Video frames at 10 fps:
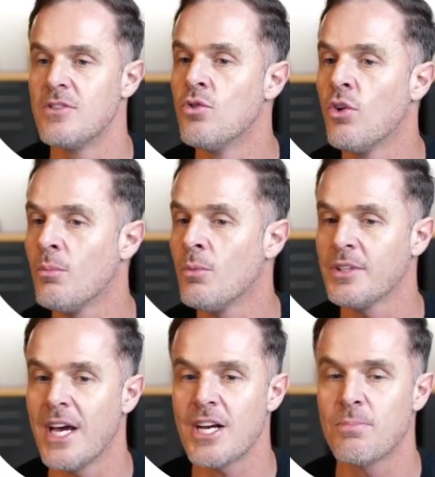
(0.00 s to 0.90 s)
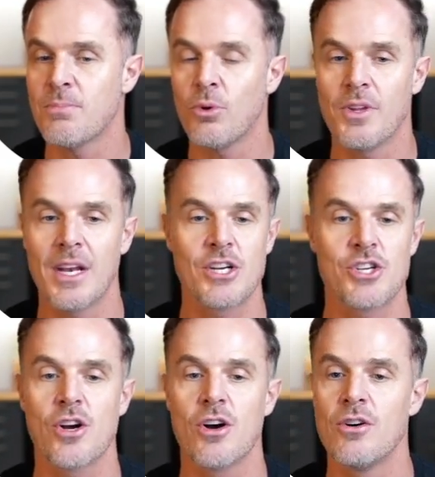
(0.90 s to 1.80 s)
normal dashboard that I
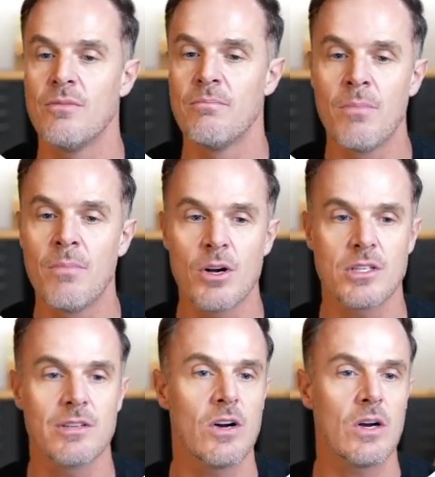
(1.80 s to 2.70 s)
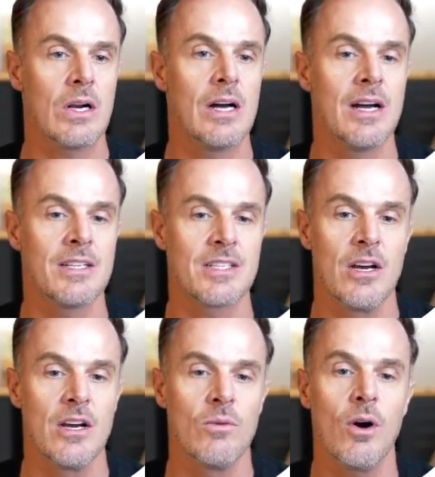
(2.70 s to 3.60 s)
show most of our clients.
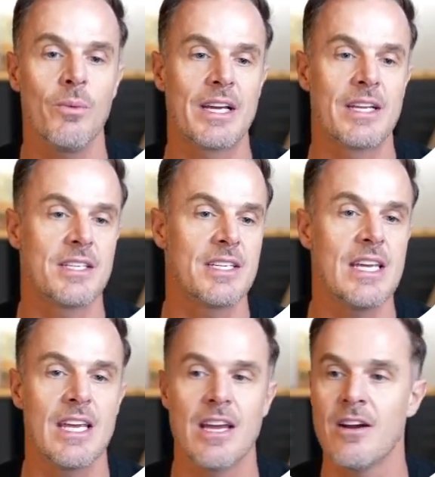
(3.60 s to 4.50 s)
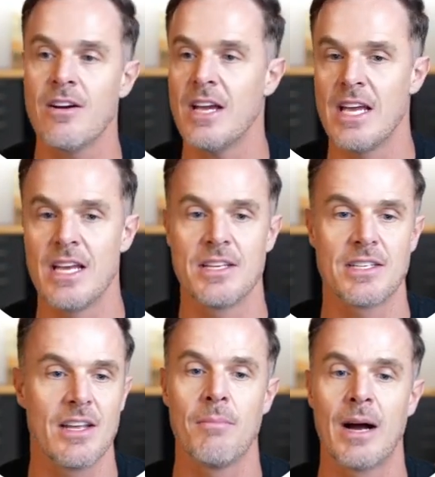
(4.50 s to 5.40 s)
What we can see here
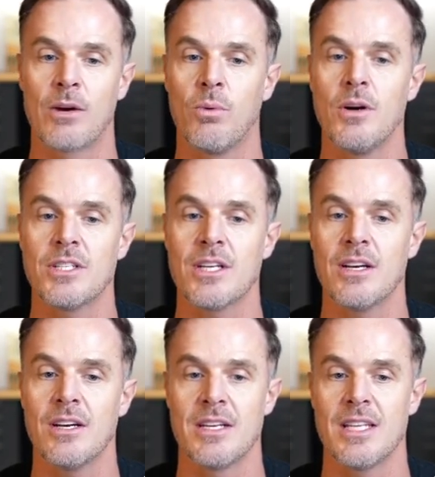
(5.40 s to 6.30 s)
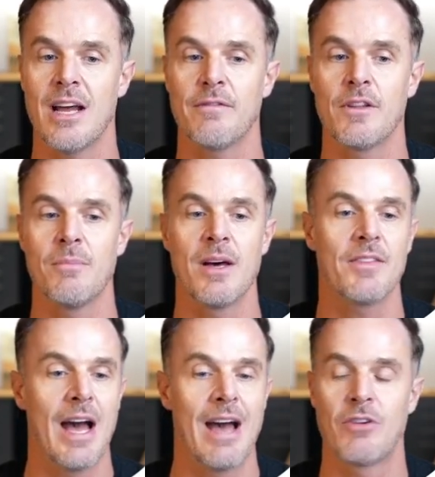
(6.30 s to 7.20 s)
is my quota. Is that for the month?
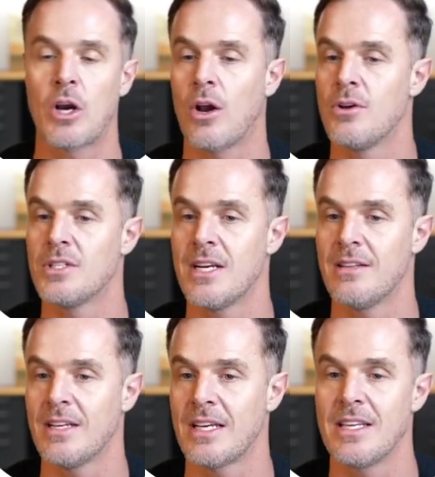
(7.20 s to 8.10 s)
I haven't closed anything.